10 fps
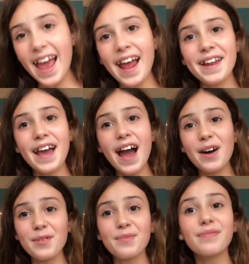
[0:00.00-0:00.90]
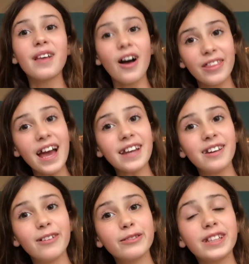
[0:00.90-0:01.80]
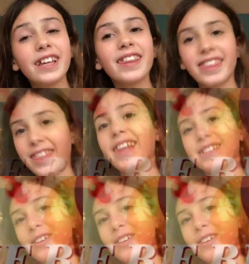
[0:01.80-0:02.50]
And now, on that note, let's